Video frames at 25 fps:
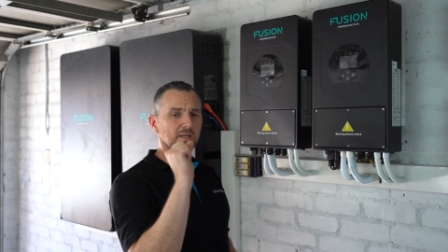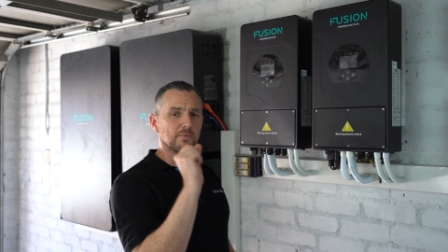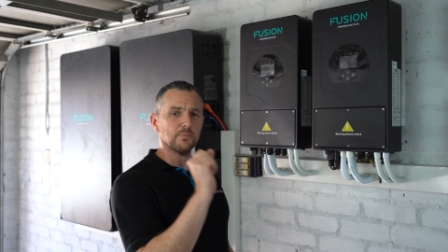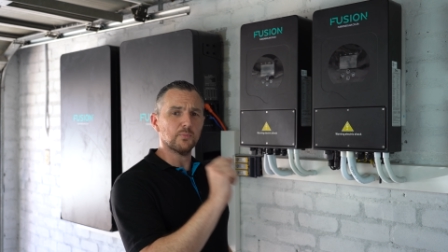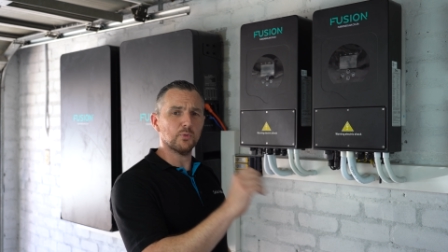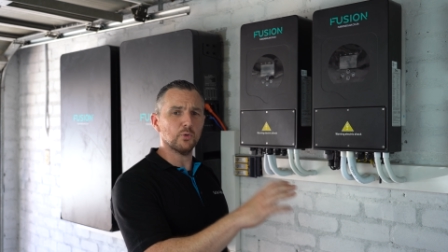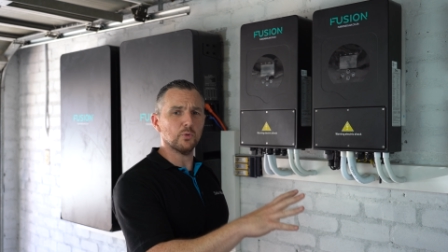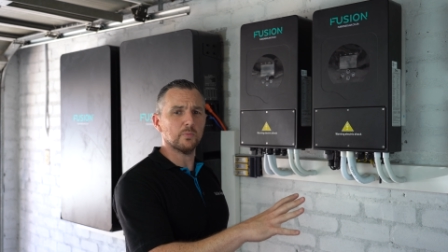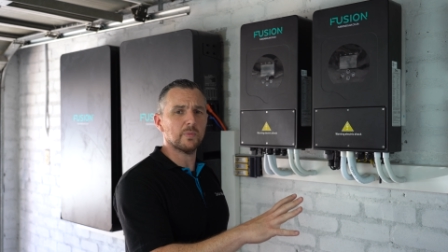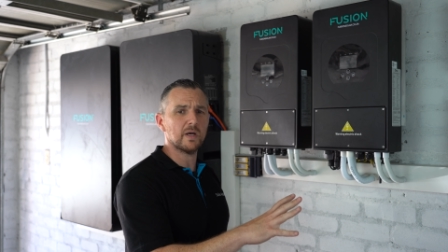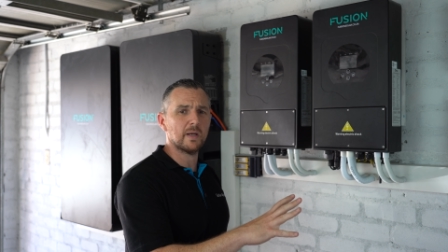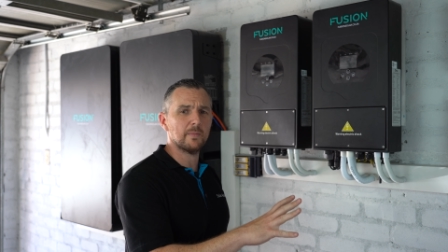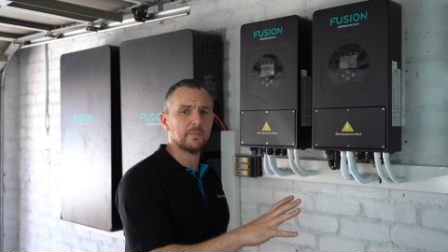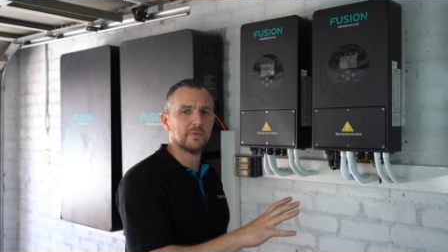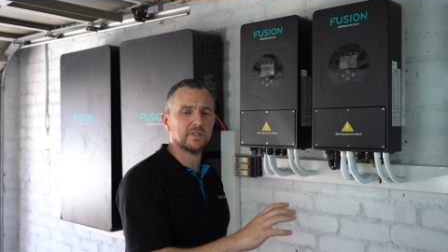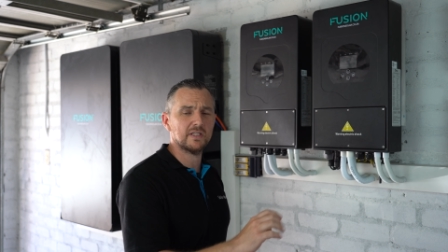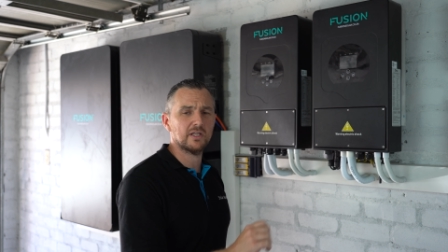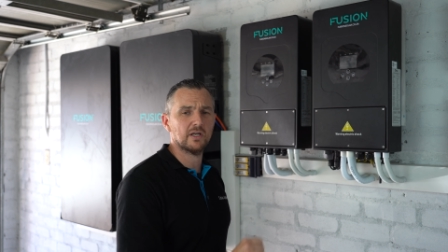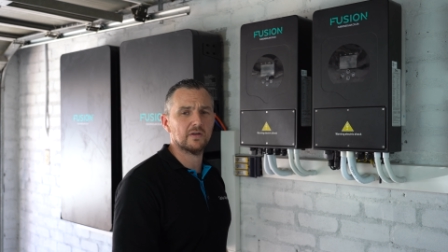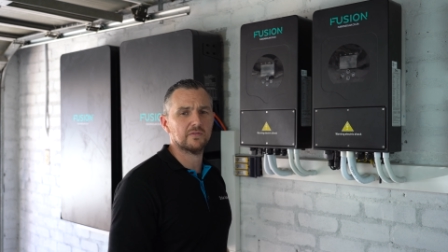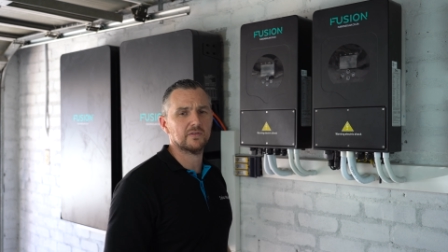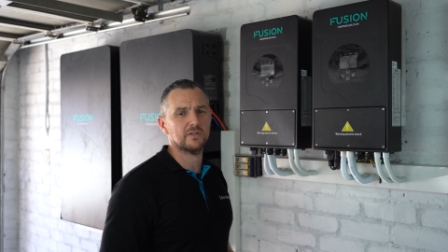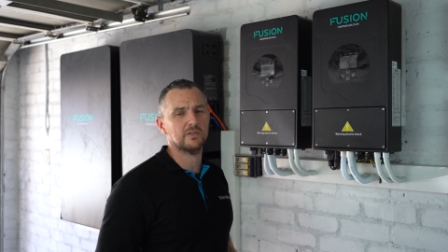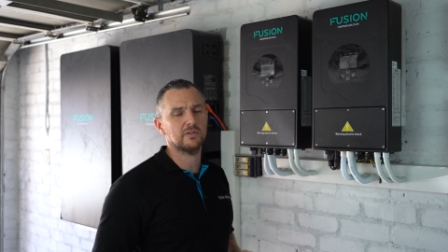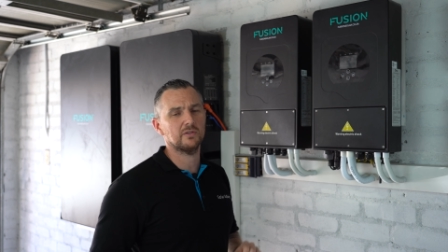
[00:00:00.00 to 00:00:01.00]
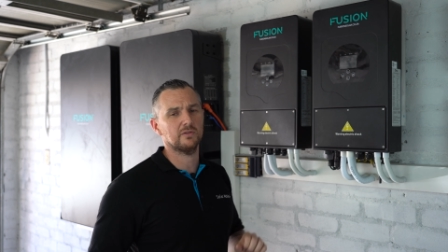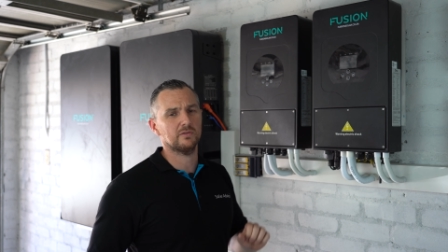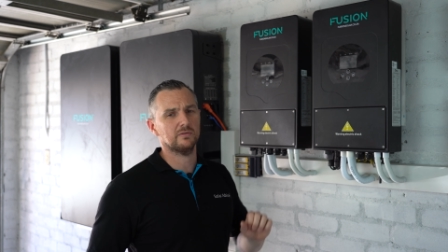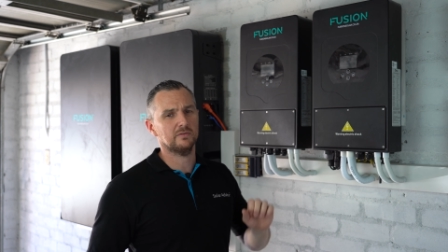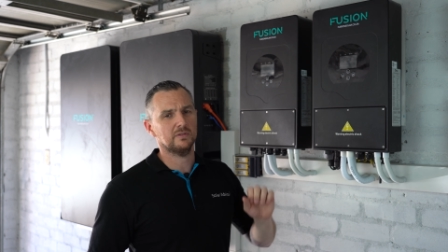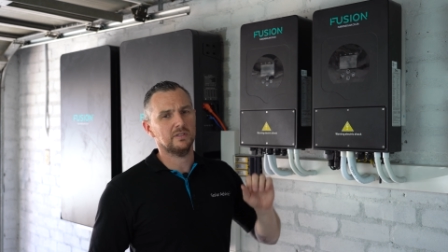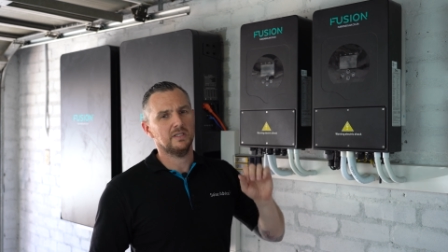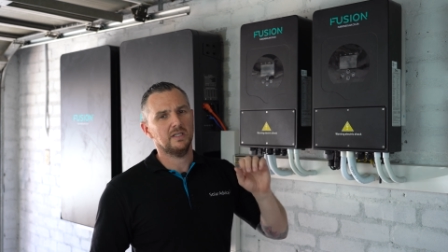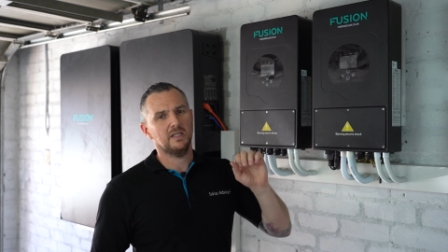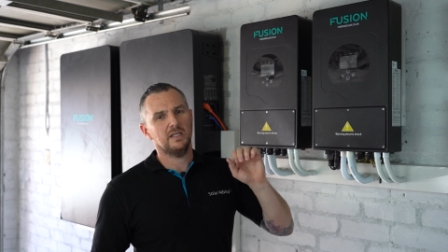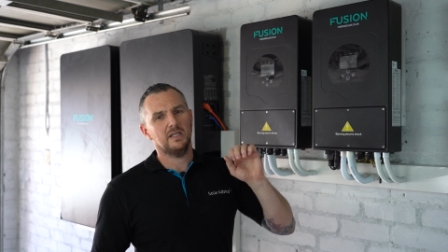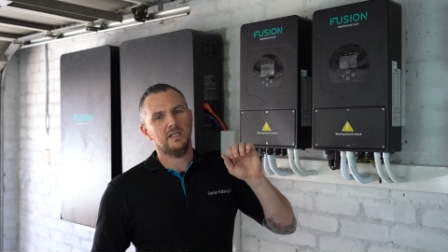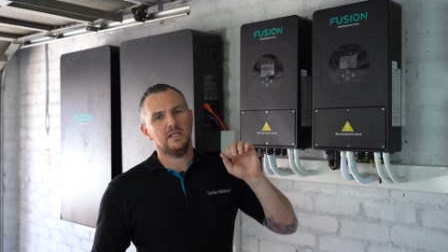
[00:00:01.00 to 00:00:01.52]
pool pump in the afternoon,
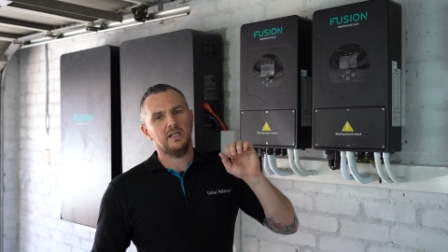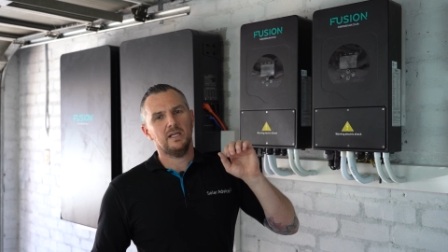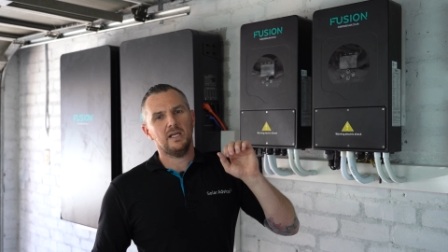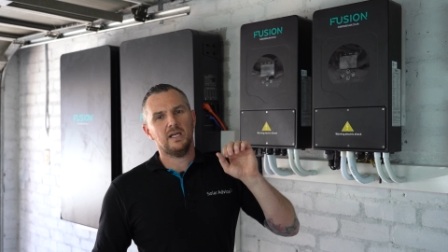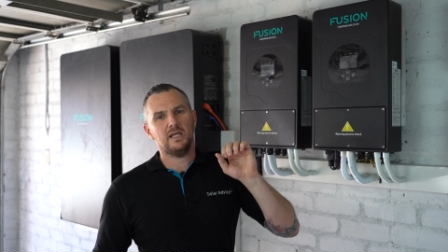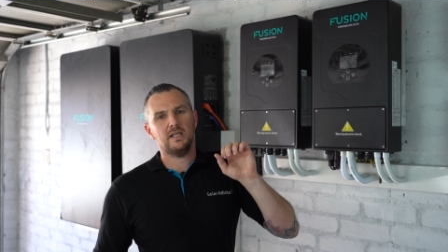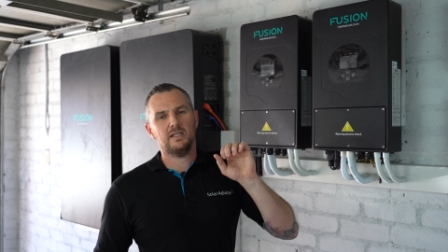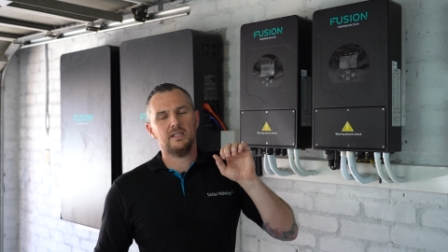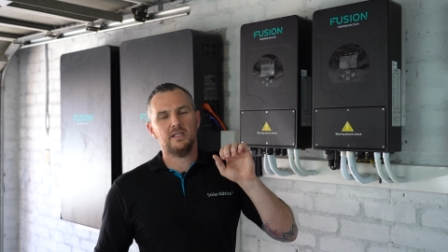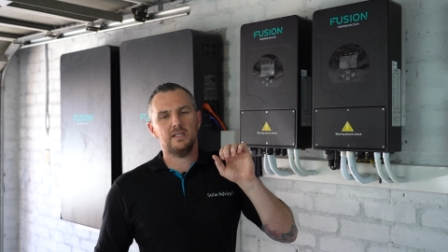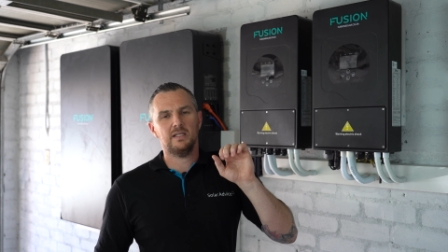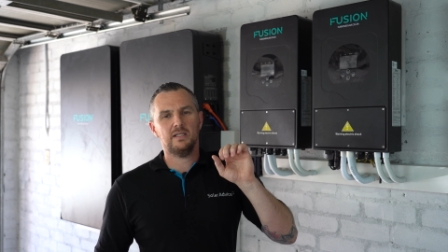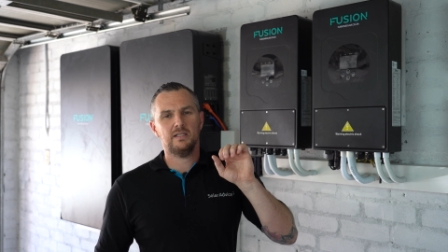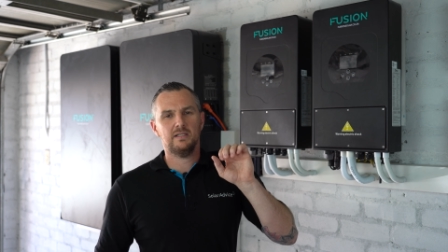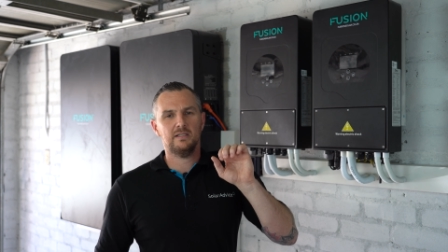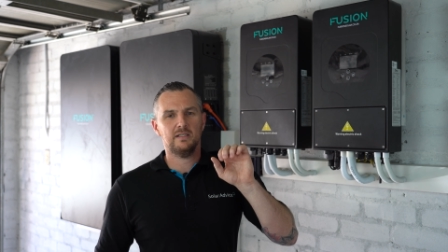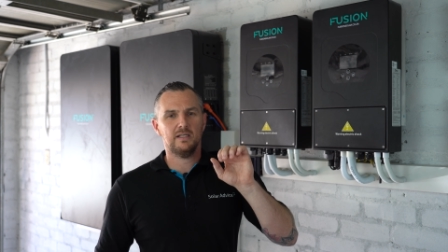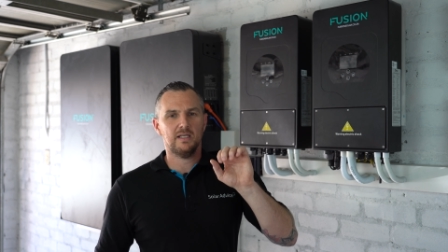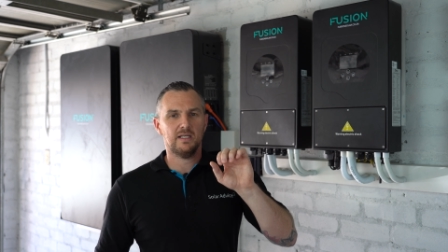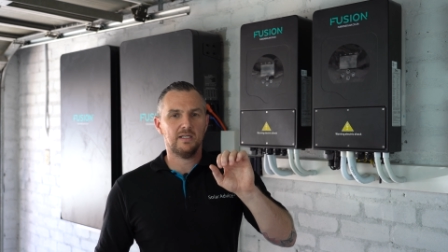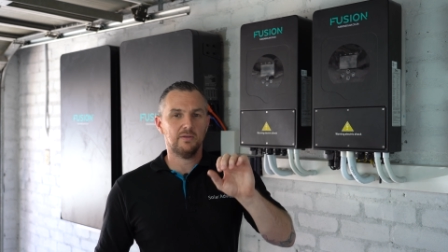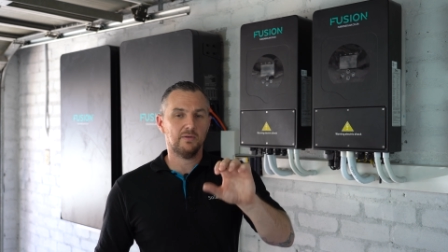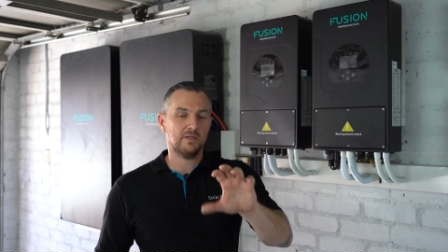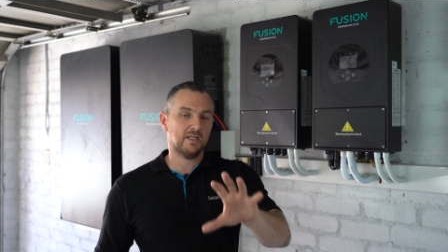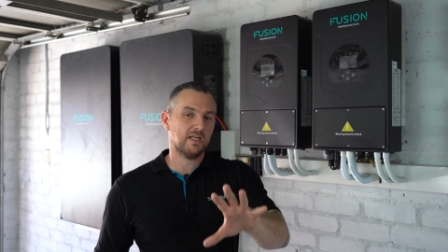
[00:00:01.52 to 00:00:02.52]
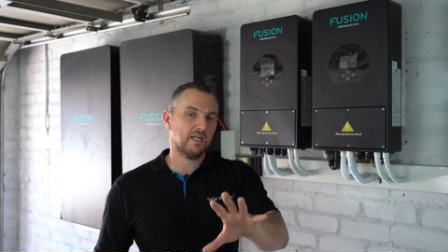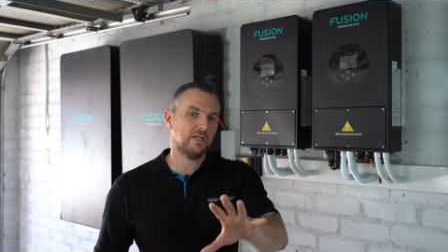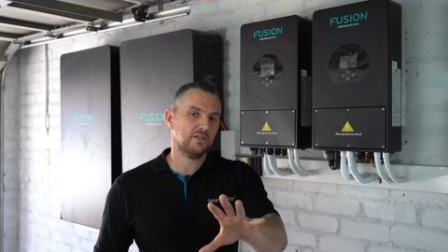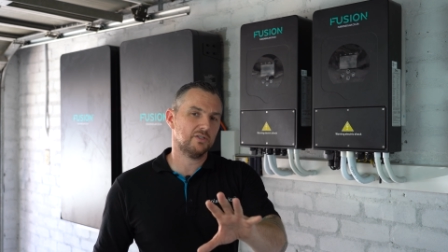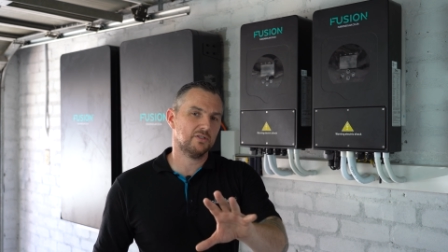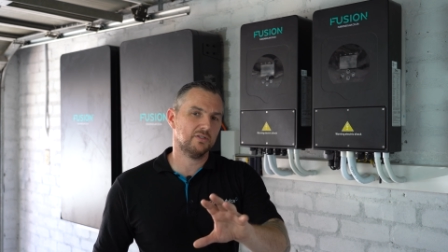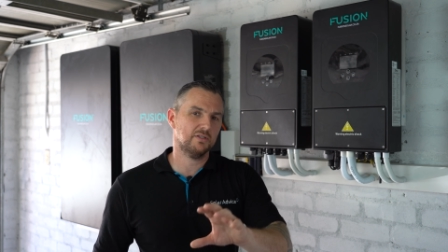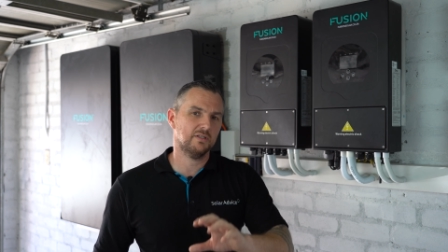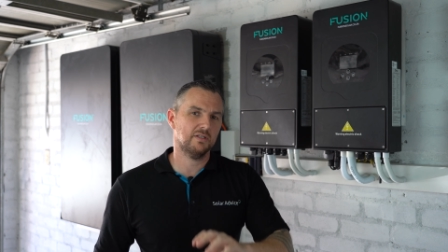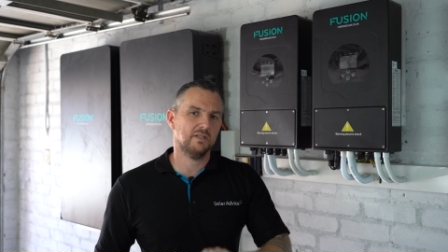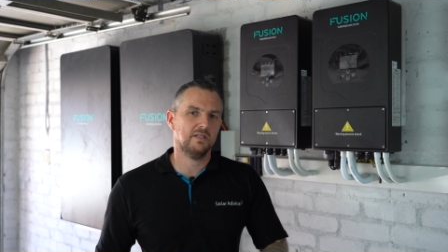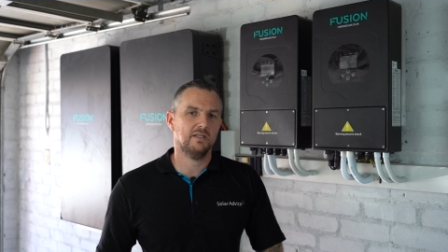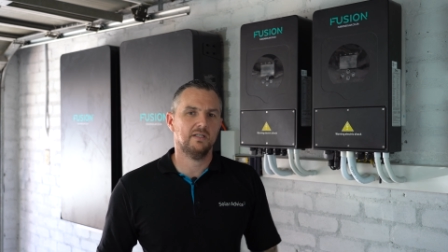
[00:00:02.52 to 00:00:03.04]
and then
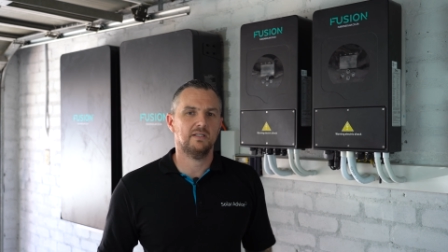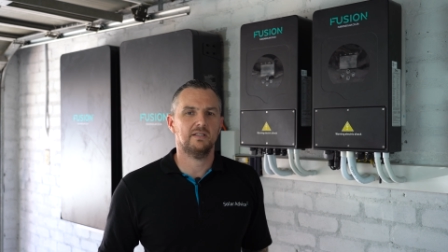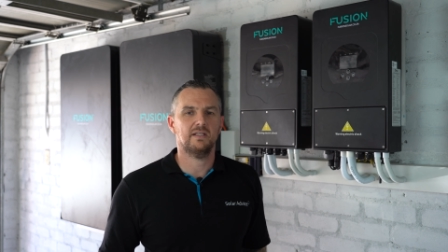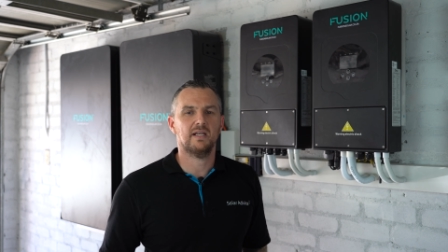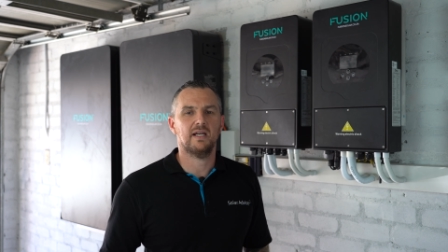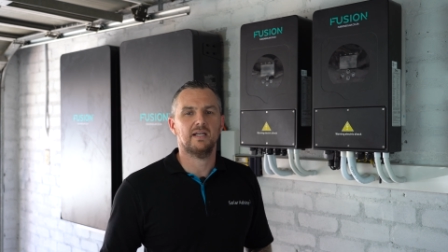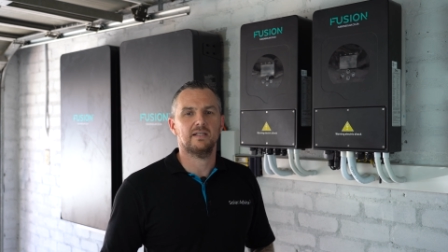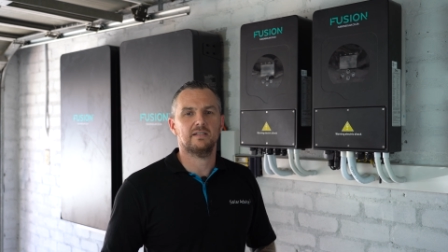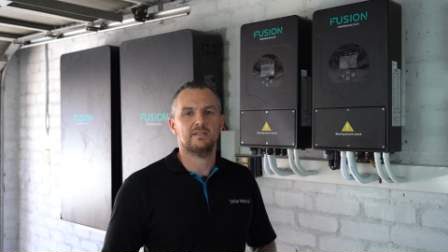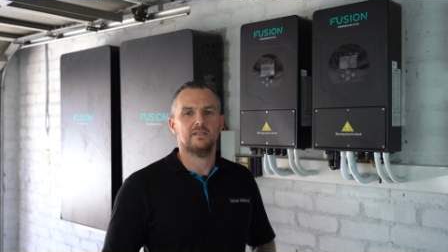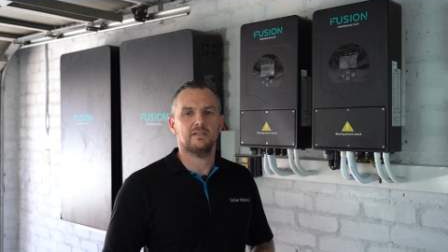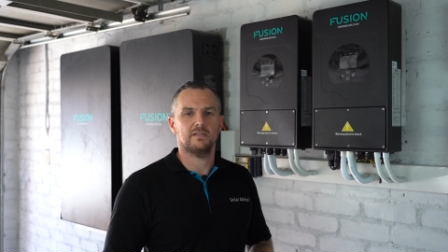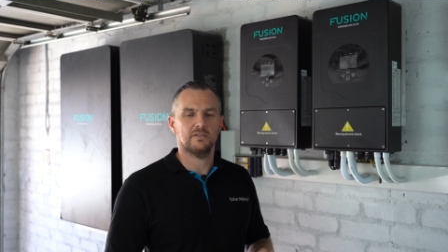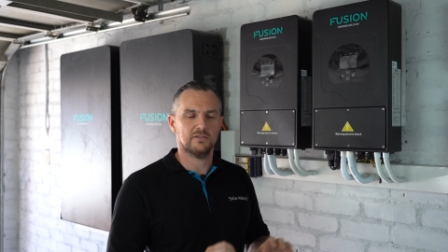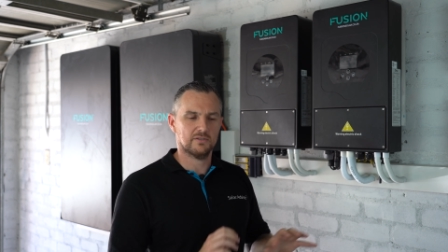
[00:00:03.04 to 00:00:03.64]
irrigation at night.